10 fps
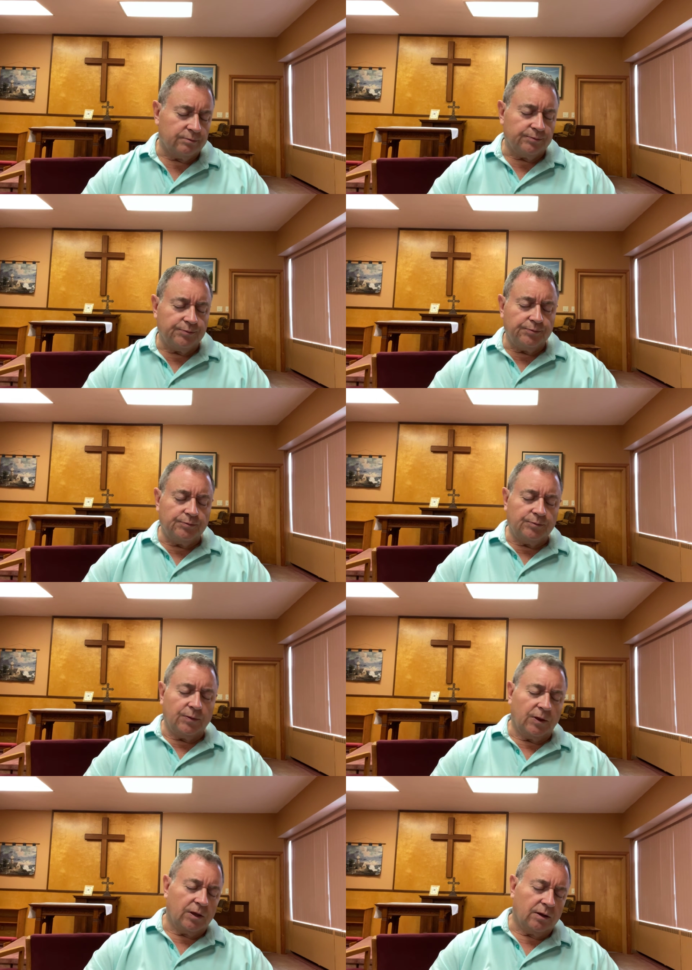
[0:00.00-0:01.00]

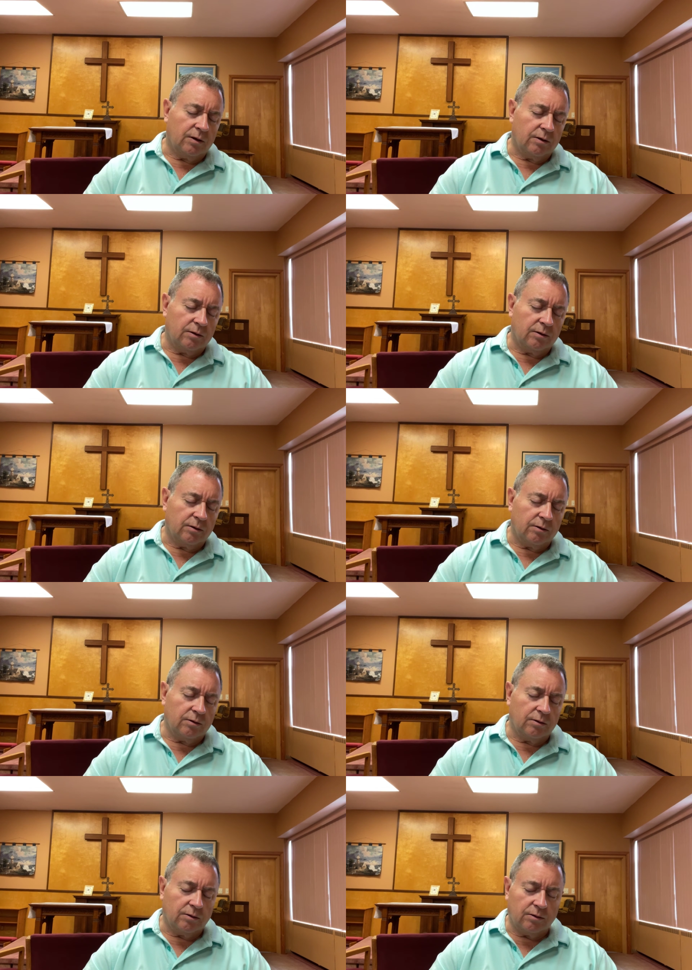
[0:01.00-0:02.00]

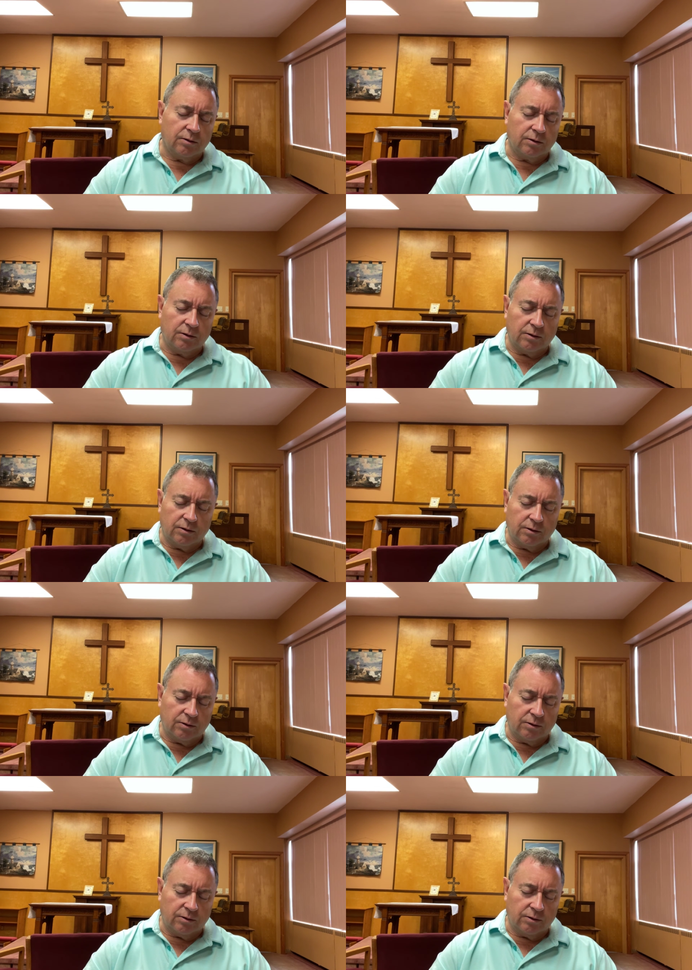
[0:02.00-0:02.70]
(no one is talking)